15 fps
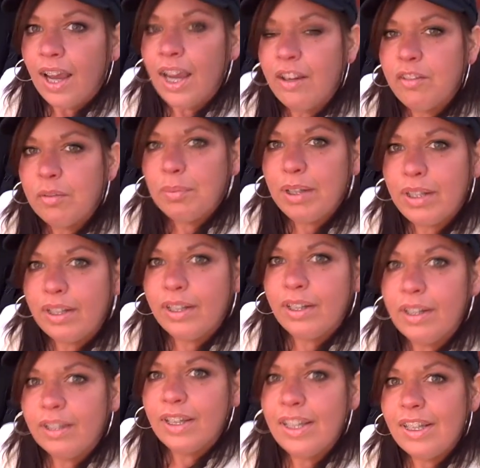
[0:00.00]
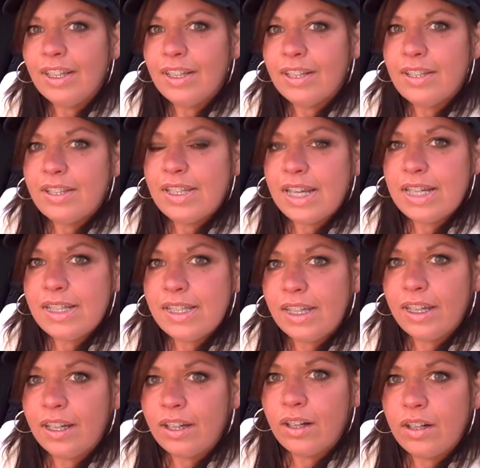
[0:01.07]
Hi everybody, it is
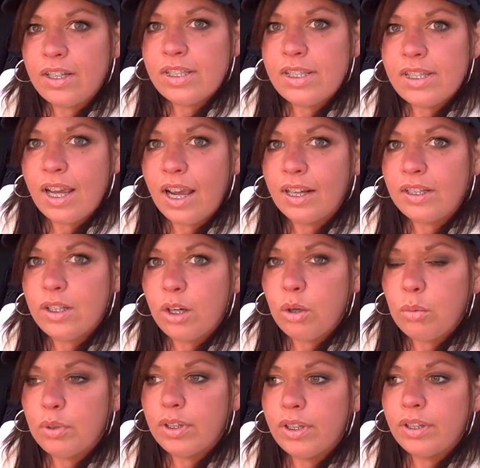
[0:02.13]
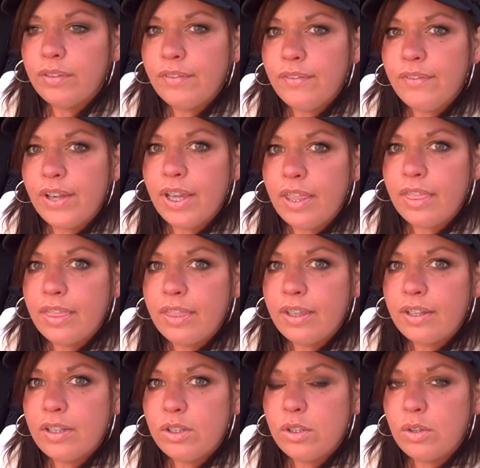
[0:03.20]
Stacy here. It's October 5th,
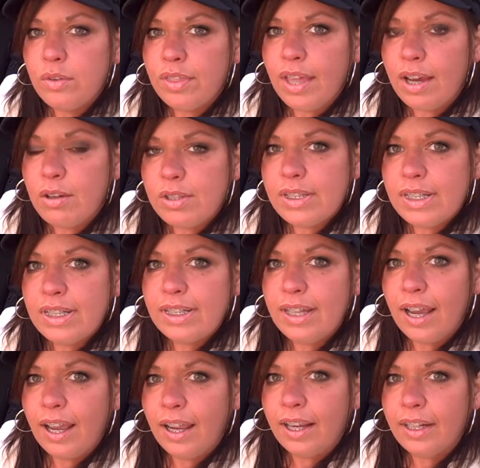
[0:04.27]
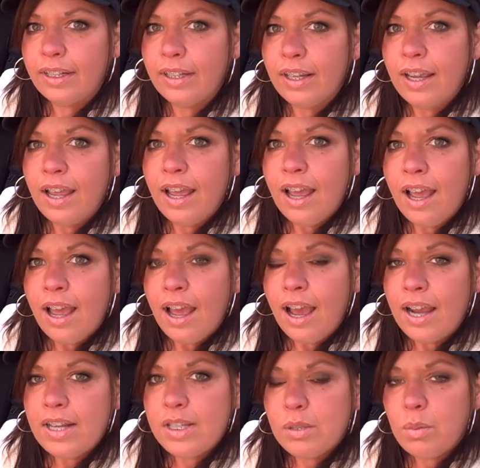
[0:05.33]
2009.
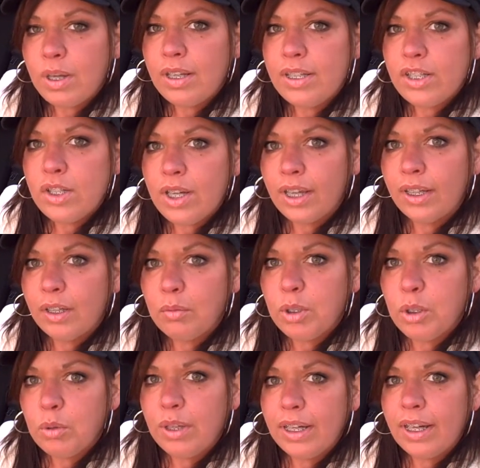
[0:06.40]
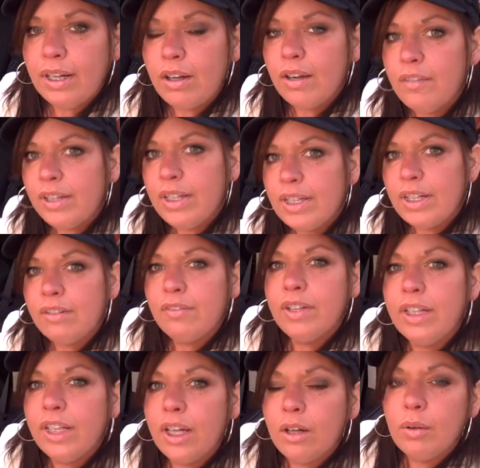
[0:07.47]
I just wanted to check in real quick. I know I haven't done a
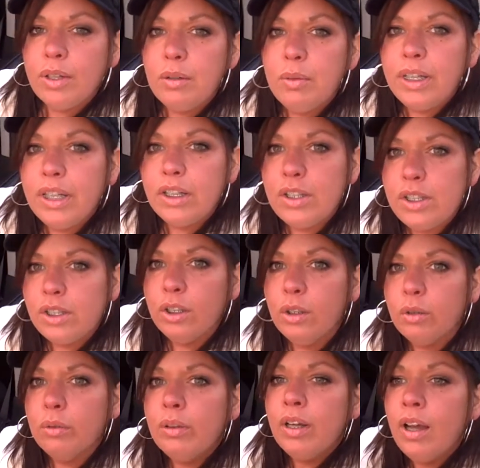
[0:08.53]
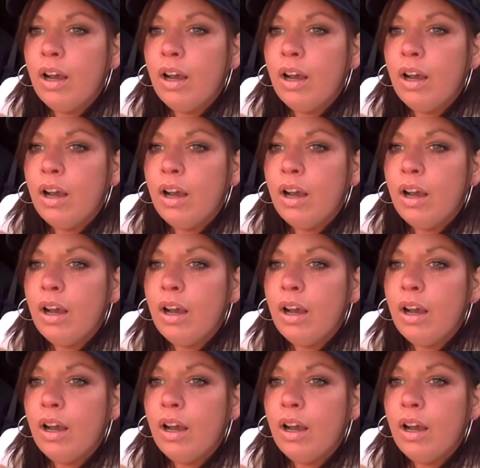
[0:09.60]
video in a week or two.